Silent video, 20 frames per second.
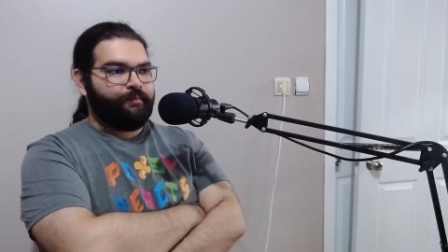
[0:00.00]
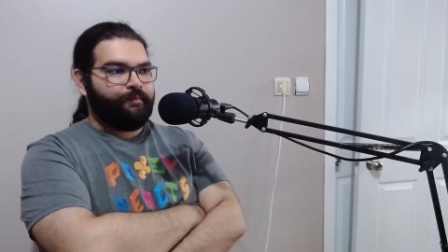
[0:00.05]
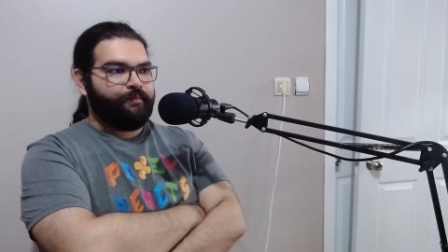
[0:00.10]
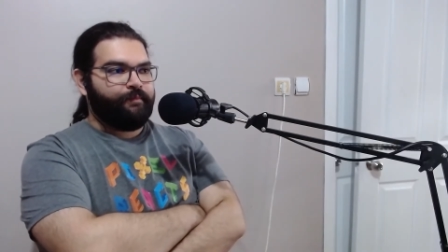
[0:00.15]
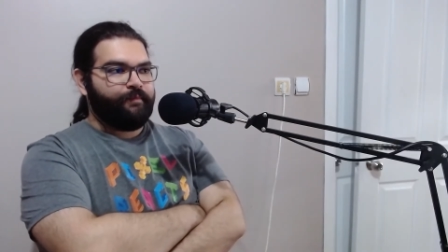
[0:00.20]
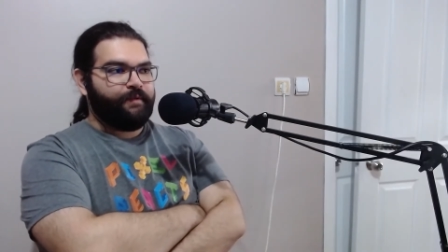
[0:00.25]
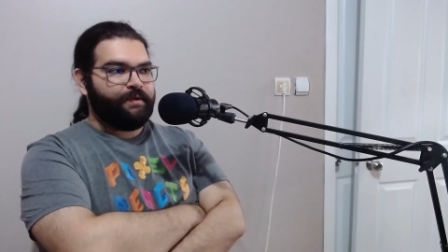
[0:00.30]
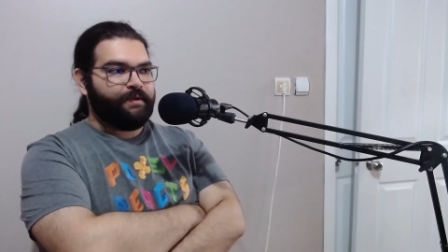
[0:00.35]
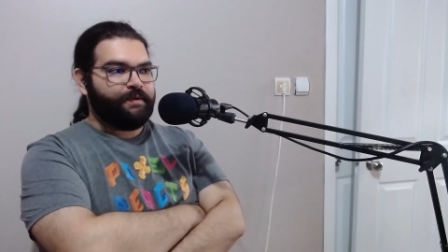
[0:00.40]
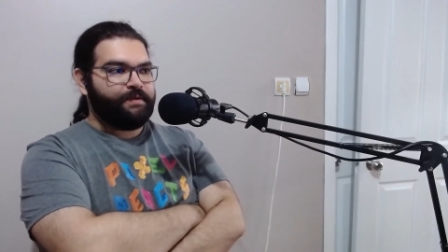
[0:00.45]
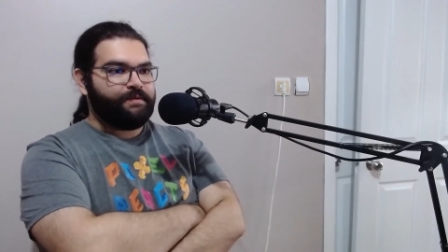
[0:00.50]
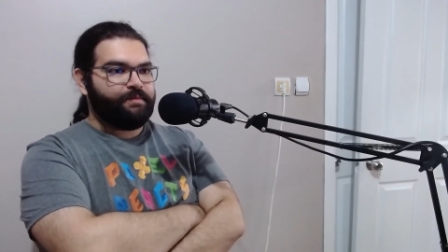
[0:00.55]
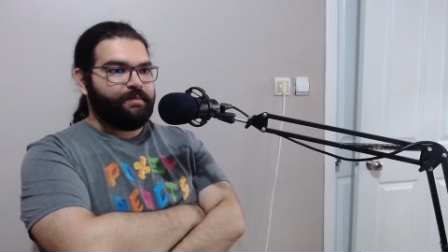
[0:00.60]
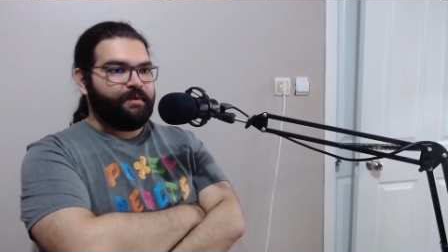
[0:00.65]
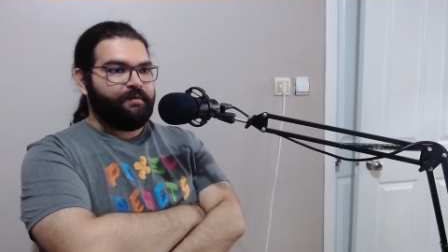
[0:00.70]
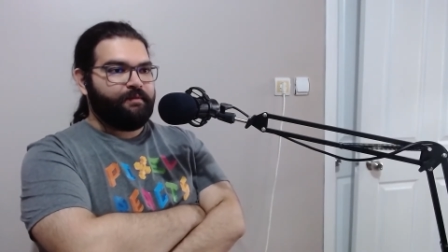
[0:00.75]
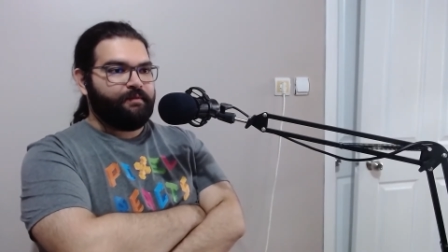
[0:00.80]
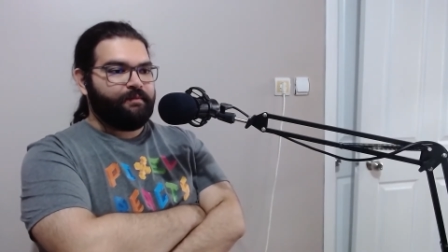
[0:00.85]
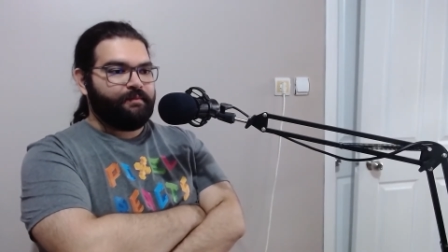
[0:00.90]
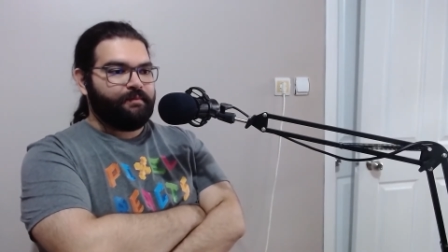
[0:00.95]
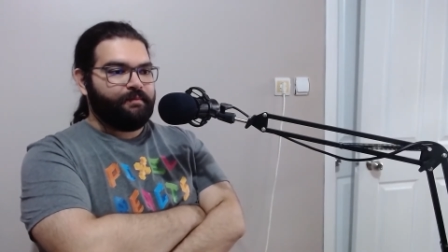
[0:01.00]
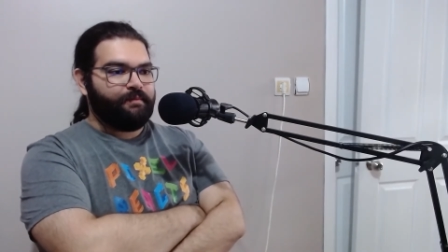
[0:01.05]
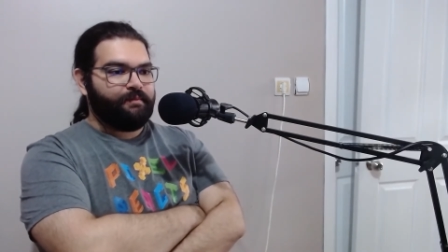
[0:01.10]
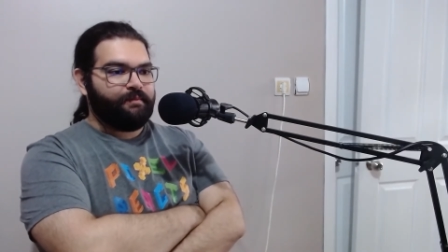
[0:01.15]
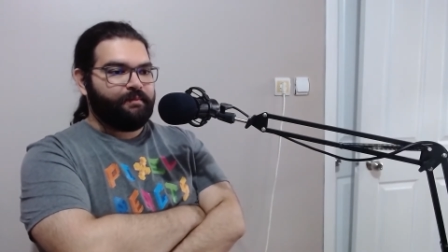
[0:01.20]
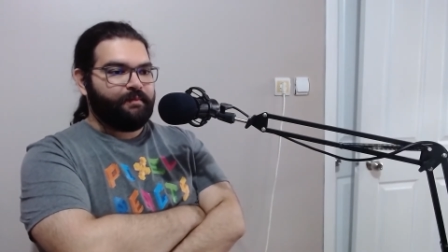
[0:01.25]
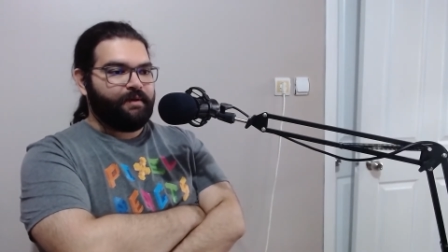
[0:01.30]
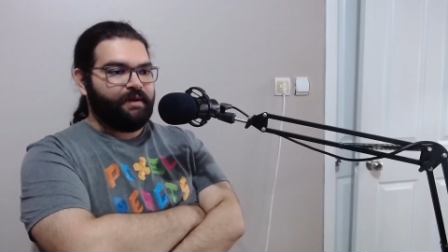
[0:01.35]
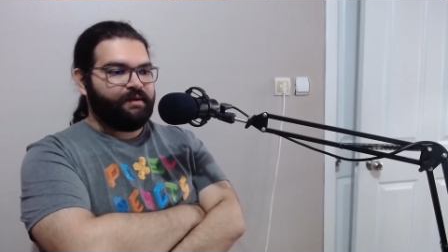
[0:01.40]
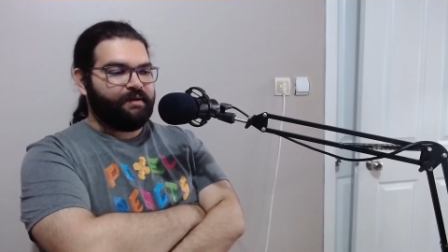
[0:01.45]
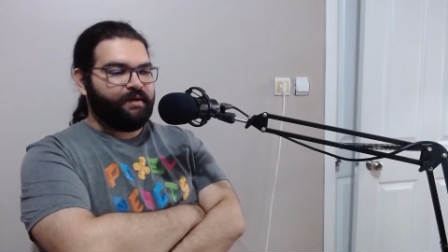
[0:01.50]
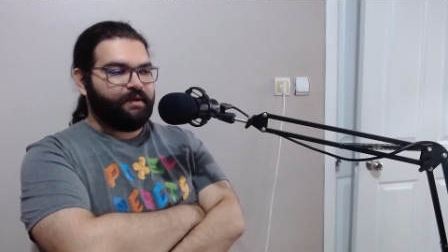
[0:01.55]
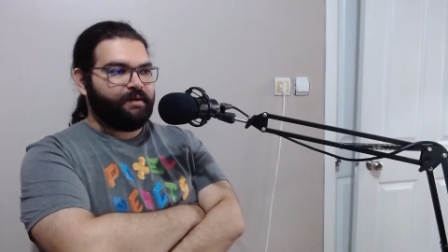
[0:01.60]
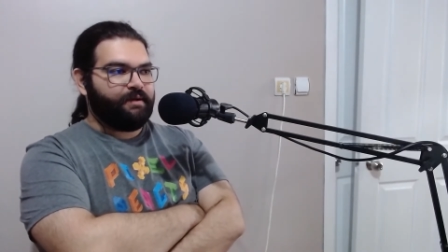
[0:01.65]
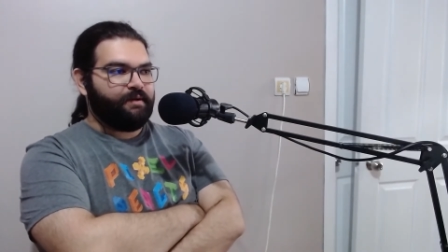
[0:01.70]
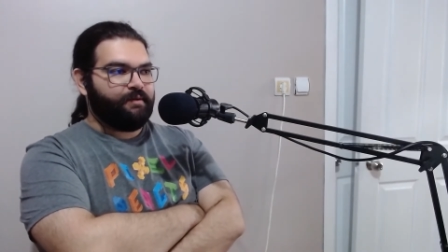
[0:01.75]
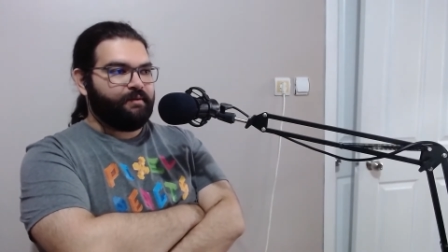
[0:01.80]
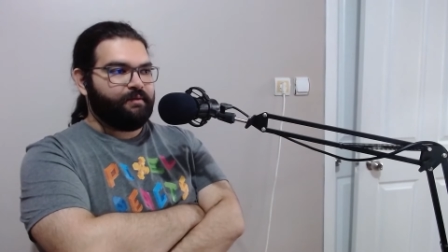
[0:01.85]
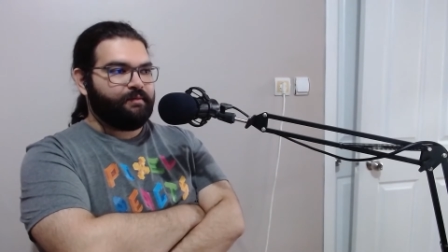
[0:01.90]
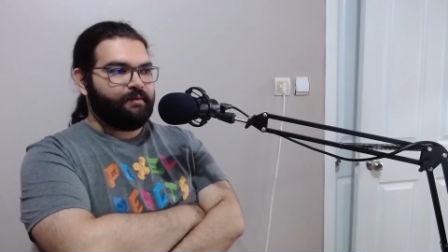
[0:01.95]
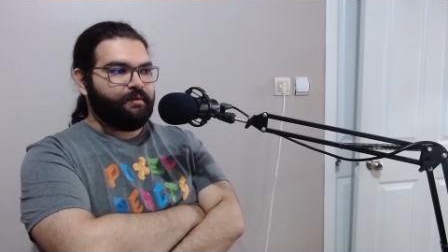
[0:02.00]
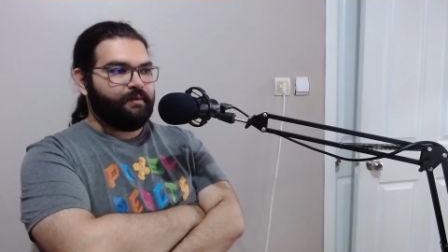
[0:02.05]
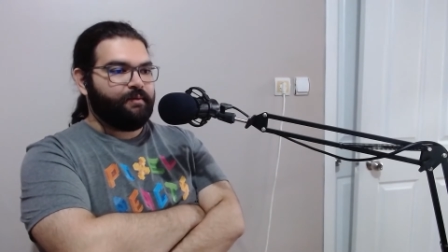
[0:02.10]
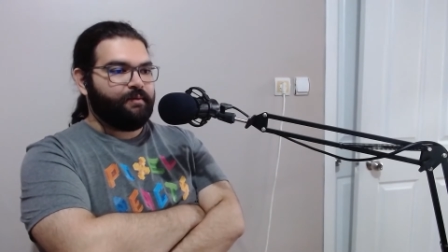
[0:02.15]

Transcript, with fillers: That does mean I'll take care of